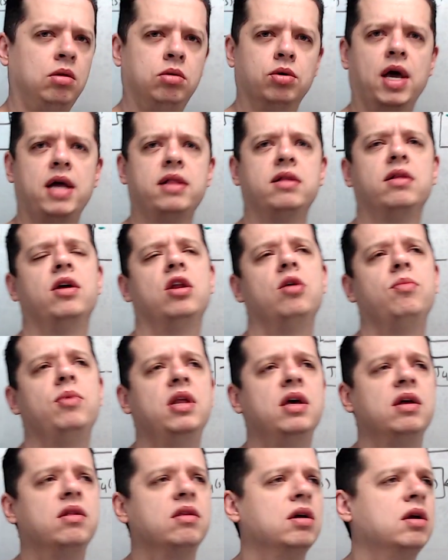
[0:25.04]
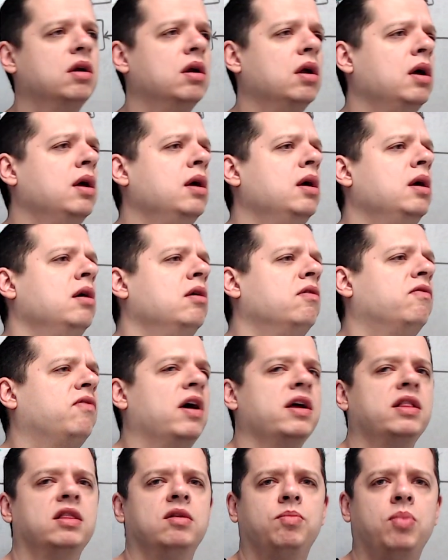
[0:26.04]
at the denominator,
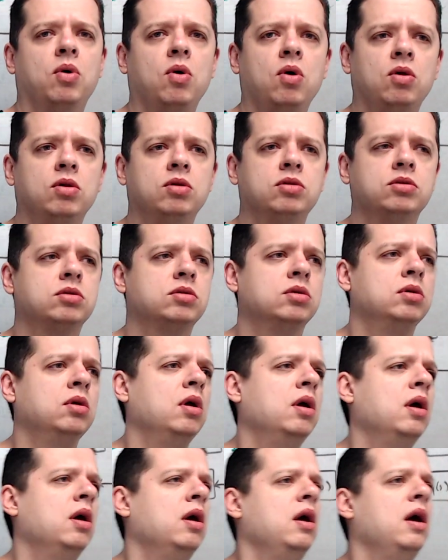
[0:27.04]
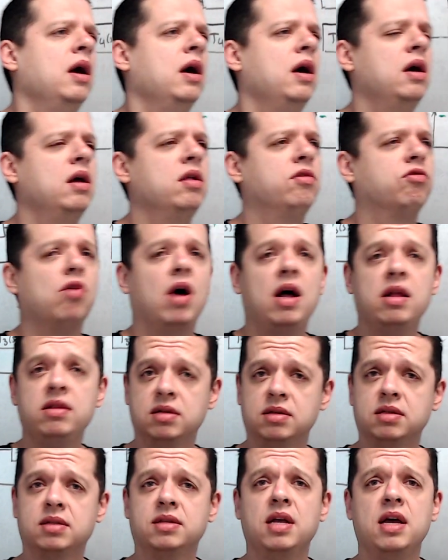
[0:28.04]
find the poles. And to
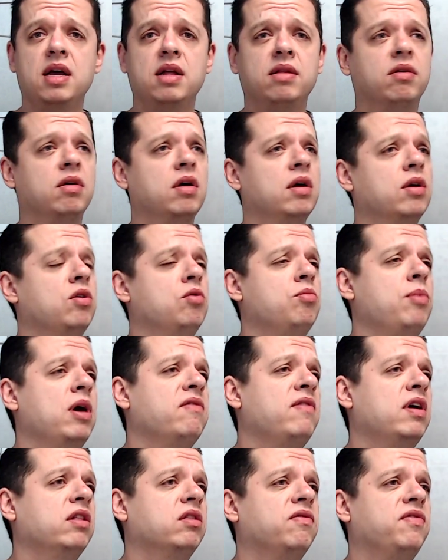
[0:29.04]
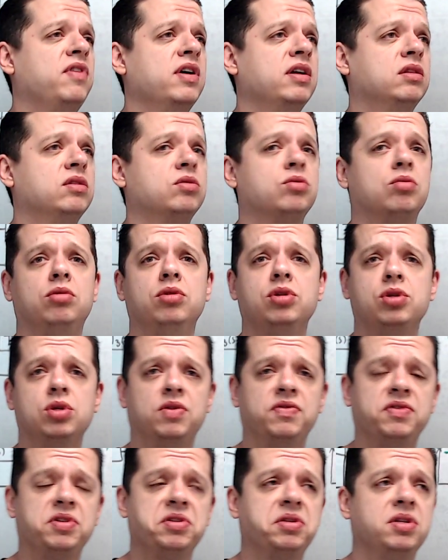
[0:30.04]
understand, you may want to find the solution
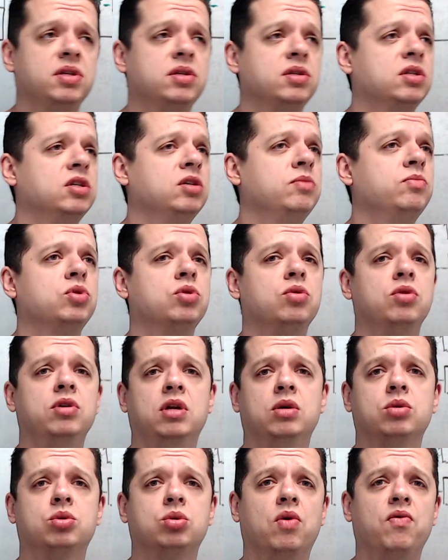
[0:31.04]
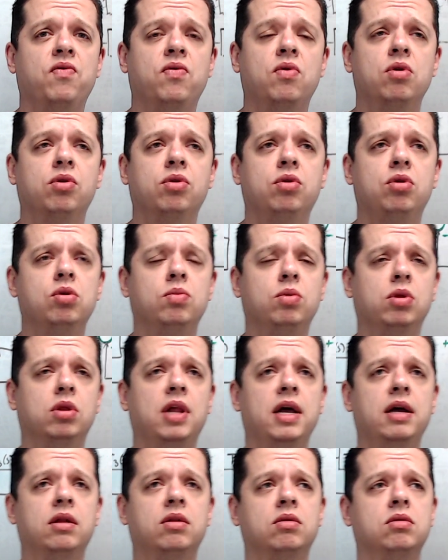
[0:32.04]
of the system, so on and so forth. You would
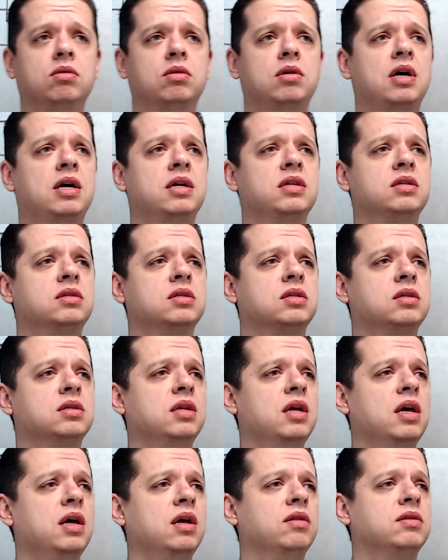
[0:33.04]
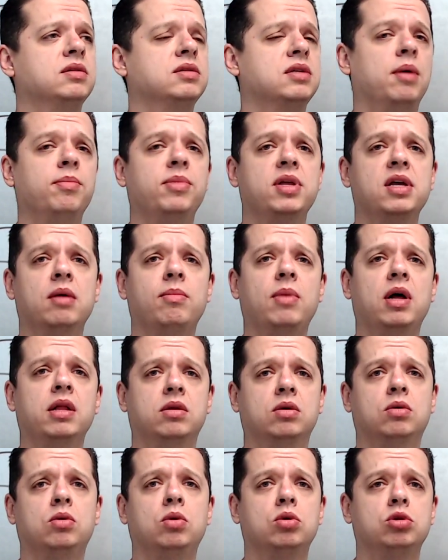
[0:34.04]
like to understand something about
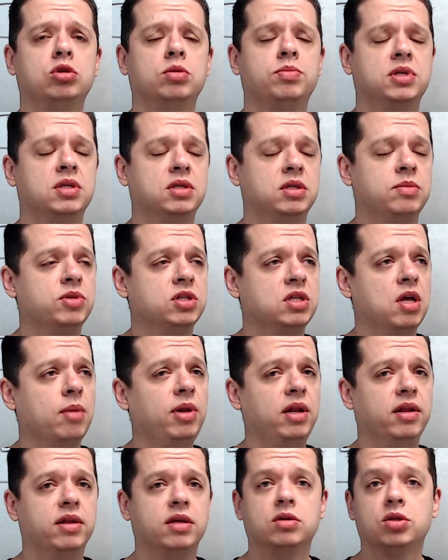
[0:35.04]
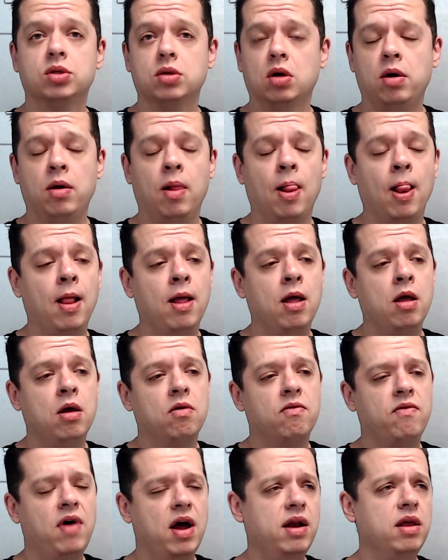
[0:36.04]
the closed-loop system stability. So,
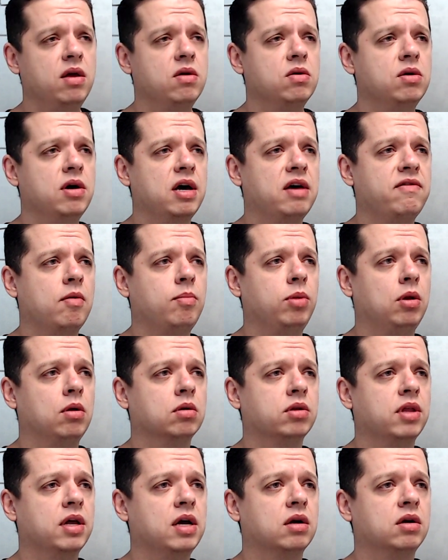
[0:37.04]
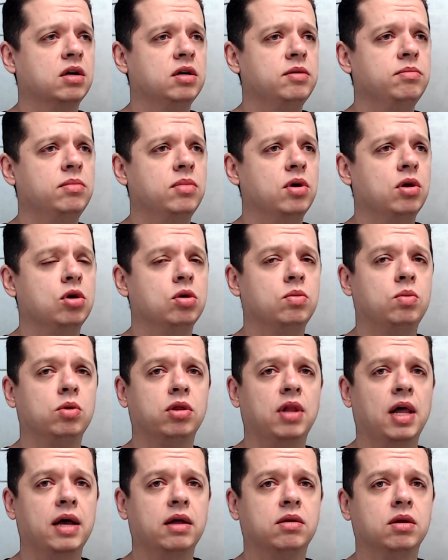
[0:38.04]
when you have a block diagram, you would
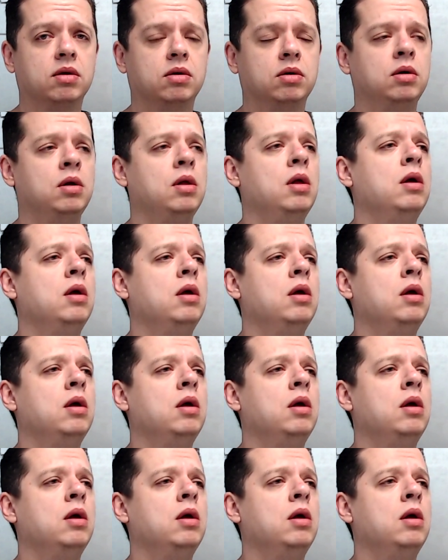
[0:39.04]
like to